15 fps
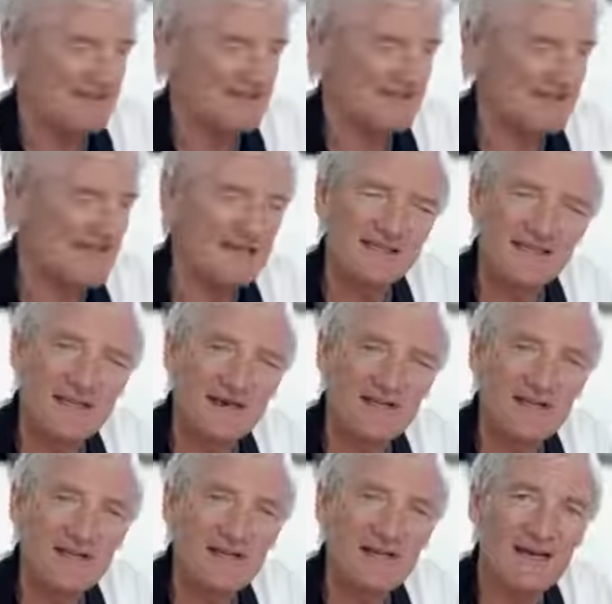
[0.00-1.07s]
So that's how
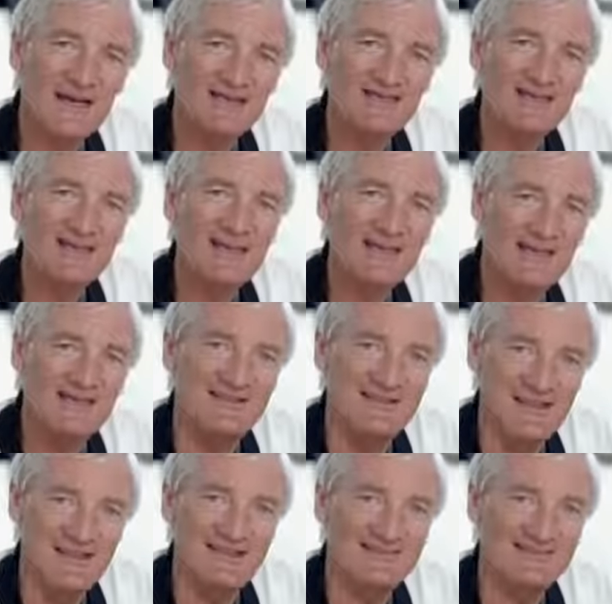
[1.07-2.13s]
we actually heat
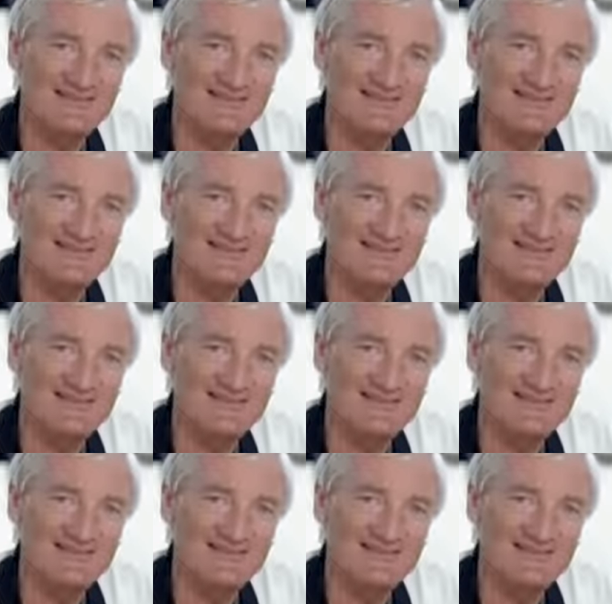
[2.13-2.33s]
the air.